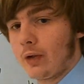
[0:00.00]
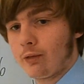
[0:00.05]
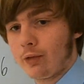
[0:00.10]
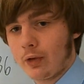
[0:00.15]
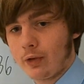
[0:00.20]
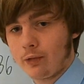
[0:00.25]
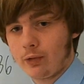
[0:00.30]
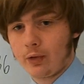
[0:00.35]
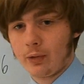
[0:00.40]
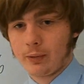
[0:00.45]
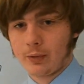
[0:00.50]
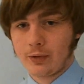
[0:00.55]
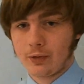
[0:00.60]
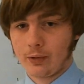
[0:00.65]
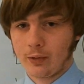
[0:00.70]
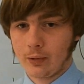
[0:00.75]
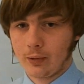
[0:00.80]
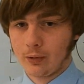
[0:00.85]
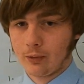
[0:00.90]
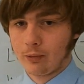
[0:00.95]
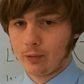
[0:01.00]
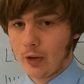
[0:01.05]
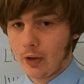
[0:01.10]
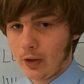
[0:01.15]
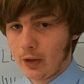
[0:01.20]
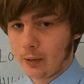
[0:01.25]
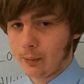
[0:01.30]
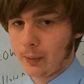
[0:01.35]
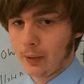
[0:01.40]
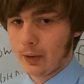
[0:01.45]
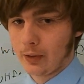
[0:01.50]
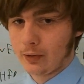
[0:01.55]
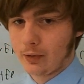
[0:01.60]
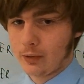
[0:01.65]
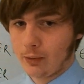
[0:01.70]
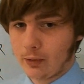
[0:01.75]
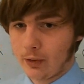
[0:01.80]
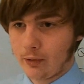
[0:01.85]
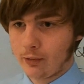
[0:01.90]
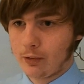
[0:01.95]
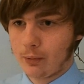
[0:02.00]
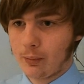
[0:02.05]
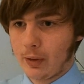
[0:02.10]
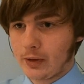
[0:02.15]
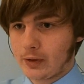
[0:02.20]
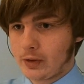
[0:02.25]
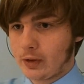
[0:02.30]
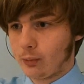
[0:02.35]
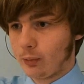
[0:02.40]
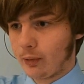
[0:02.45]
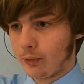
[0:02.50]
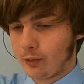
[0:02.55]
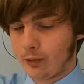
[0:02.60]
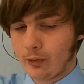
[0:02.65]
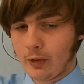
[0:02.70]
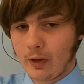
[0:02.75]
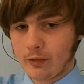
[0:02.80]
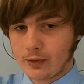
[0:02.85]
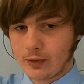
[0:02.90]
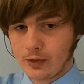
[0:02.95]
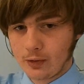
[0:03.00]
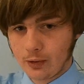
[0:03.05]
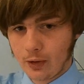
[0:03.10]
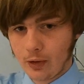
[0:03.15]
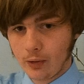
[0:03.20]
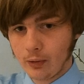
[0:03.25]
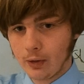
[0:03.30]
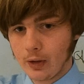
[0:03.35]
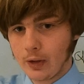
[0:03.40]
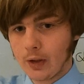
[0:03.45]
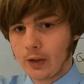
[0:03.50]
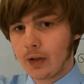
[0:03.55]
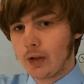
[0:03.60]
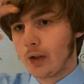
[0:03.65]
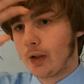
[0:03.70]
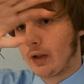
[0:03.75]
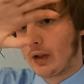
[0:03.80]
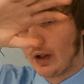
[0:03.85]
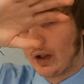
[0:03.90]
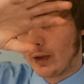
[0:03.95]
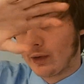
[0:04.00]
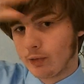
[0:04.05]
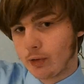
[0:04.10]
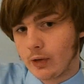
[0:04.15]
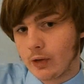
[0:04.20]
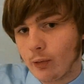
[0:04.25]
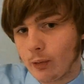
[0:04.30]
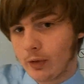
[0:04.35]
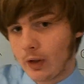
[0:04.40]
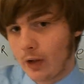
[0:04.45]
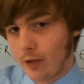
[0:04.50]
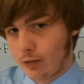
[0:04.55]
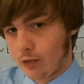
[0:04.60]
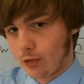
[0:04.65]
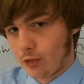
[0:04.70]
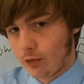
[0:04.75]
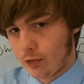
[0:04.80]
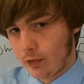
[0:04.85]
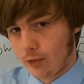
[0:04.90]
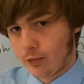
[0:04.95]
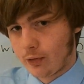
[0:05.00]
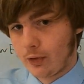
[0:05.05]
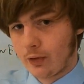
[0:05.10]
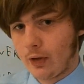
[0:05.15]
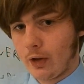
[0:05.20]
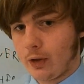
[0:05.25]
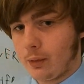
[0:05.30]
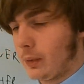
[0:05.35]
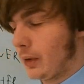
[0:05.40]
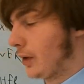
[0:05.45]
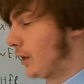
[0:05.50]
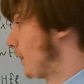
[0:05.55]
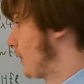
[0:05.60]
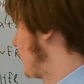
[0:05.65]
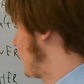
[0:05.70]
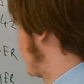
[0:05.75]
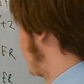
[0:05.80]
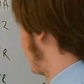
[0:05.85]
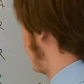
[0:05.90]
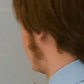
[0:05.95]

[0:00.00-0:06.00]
then if it comes to the higher byte, you would have to mask it with F0, and then you would have to shift it 8 bits